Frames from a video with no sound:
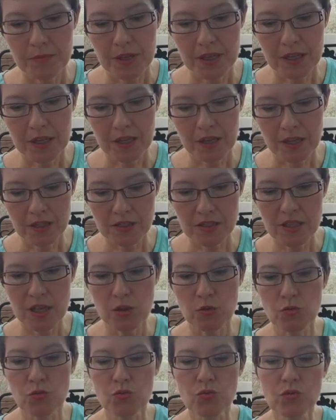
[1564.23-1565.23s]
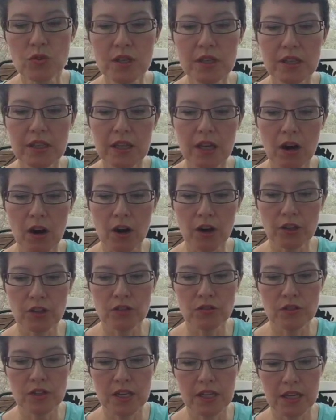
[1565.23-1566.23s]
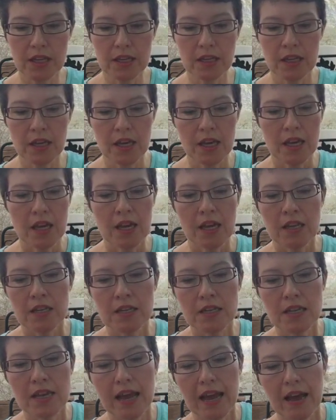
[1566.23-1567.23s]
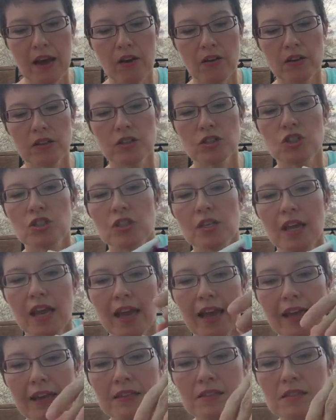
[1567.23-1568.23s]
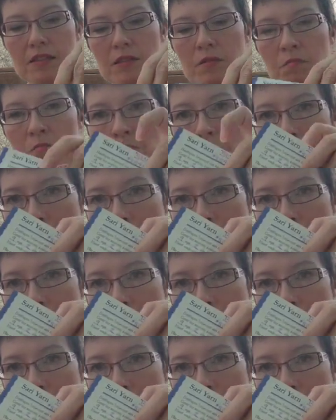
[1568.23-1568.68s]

because they really are unique. Now, she has them